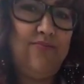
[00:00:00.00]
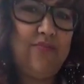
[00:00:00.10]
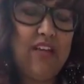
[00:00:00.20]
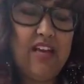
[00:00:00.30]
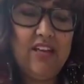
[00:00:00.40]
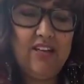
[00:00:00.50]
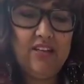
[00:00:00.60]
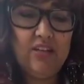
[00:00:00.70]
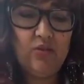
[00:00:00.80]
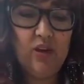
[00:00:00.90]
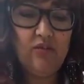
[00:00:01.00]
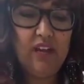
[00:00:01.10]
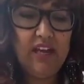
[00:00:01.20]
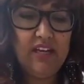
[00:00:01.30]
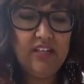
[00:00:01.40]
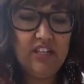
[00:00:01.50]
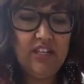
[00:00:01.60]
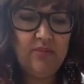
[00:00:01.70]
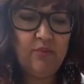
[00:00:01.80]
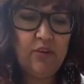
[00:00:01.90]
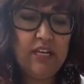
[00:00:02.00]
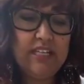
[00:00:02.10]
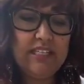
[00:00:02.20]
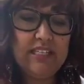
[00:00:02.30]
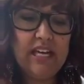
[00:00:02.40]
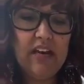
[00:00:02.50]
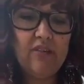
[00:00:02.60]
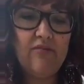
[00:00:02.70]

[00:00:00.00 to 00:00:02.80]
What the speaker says: And the 12 gauge is pretty snug